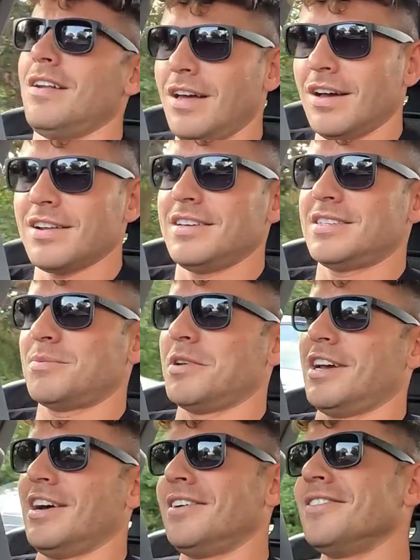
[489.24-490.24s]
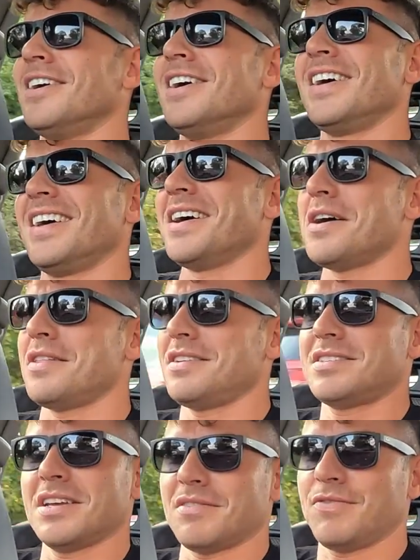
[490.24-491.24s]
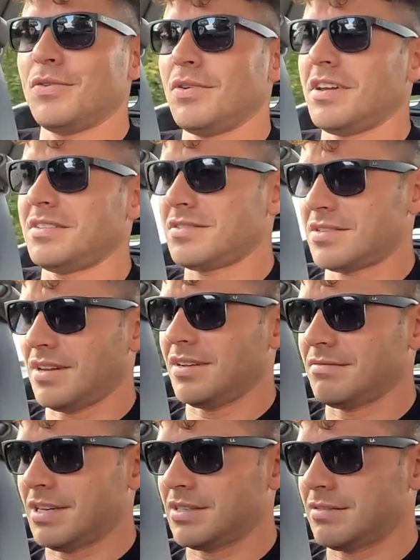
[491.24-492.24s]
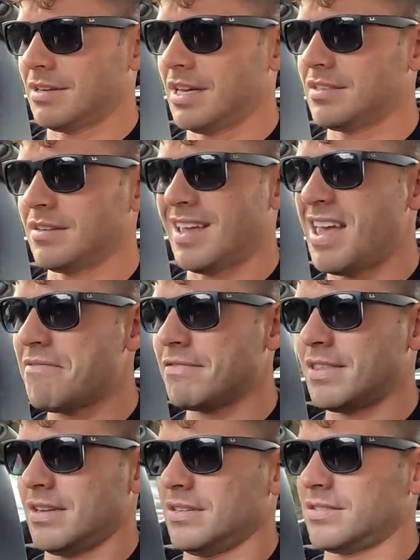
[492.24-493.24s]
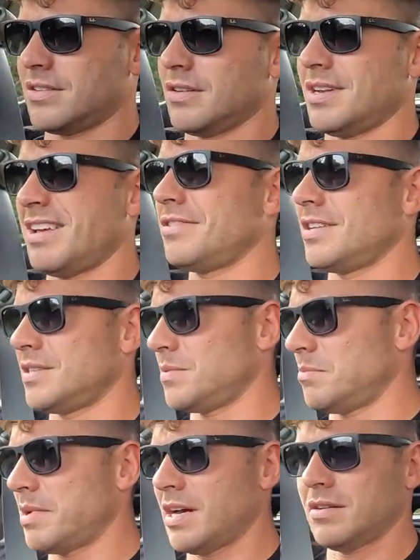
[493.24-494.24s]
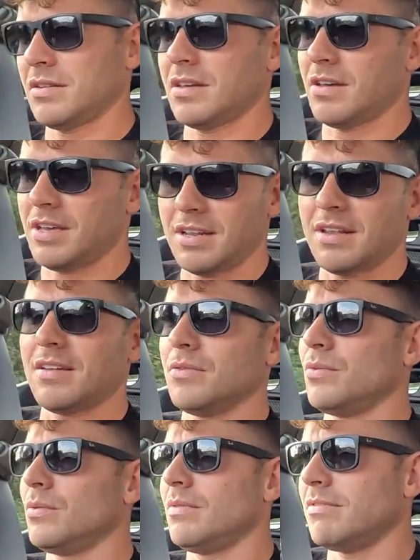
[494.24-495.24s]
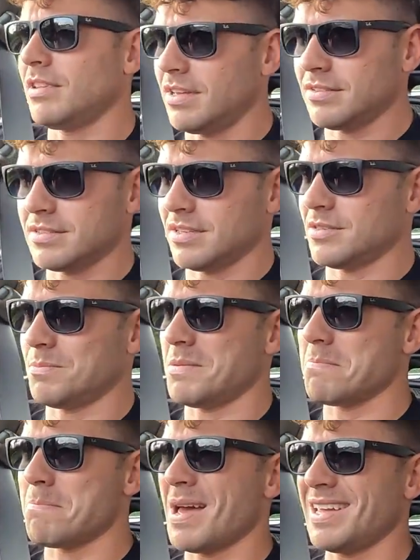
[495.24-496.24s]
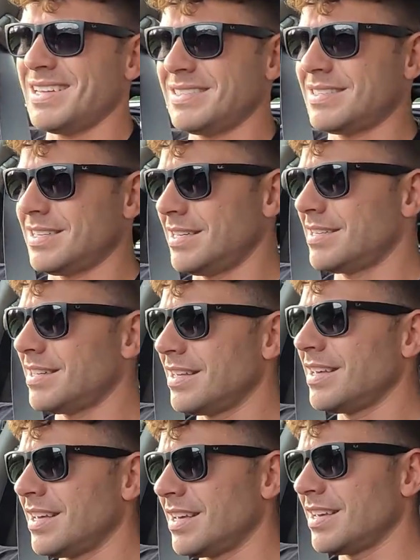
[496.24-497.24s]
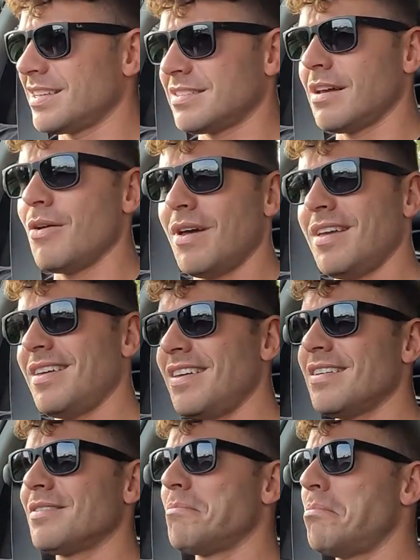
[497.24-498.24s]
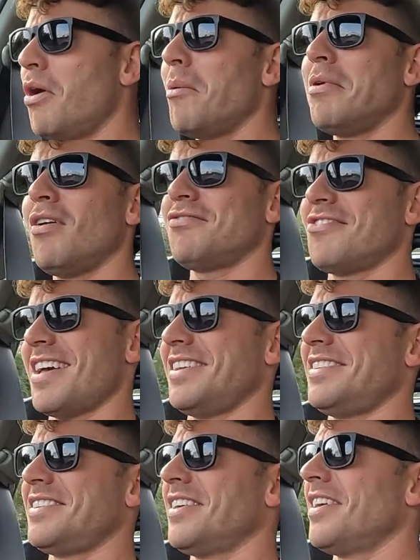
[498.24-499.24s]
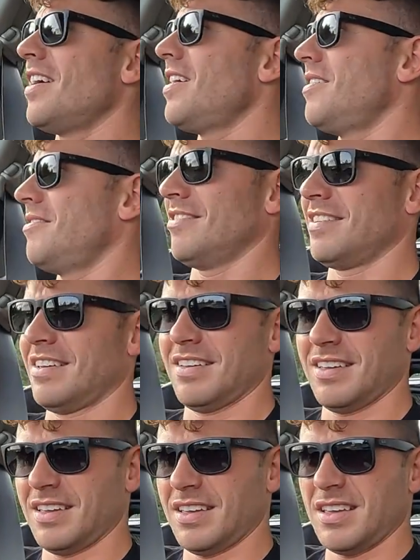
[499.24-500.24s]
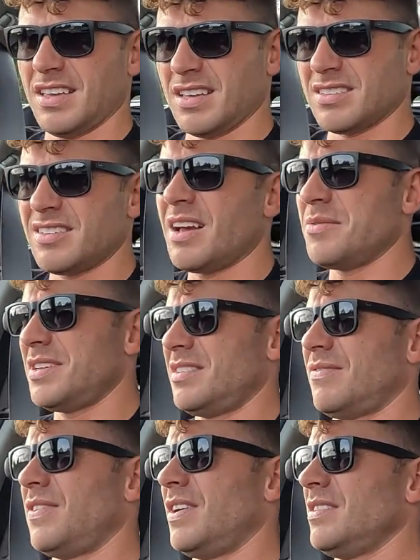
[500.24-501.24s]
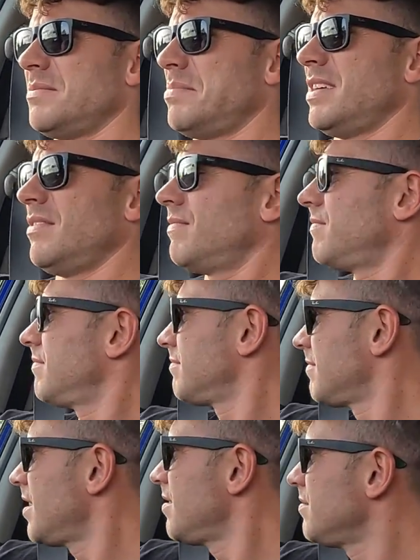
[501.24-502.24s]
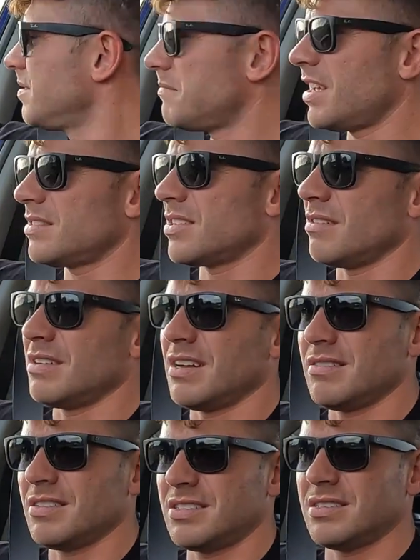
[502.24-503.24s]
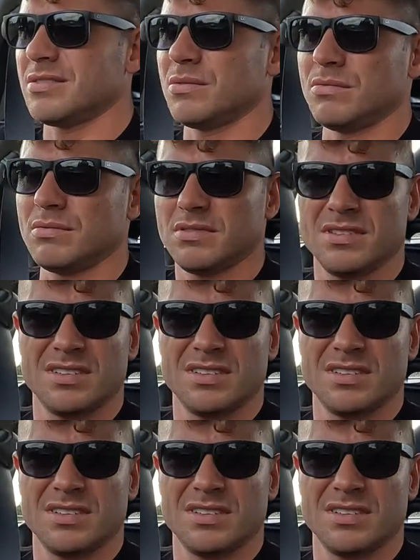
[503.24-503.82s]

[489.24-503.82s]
luckily, spit it out, this had a full underside restoration, everything is good, everything's been powder coated, and all of the undersides have been painted, so it is bob on, ready to go. So now we need to find a bit of road in Mexico now. This is all